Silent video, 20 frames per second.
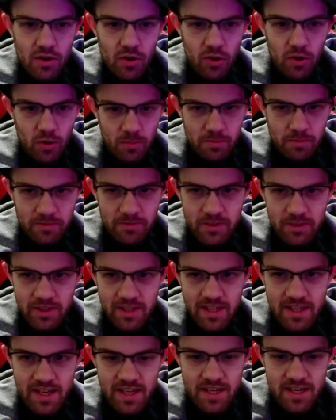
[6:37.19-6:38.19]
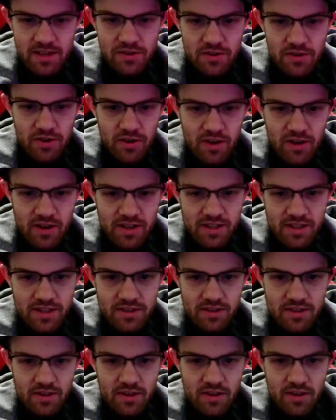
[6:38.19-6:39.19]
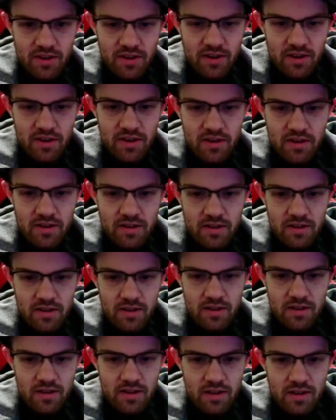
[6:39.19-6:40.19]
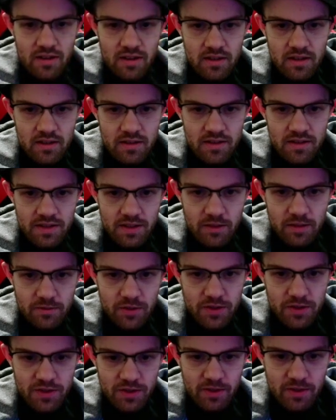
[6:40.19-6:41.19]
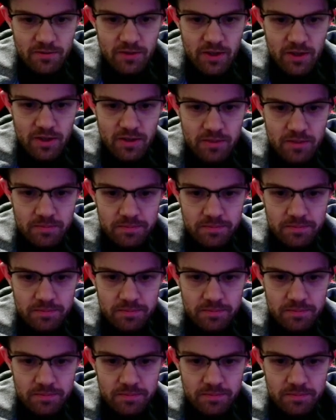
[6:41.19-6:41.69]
Hopefully not our Silver Surfer.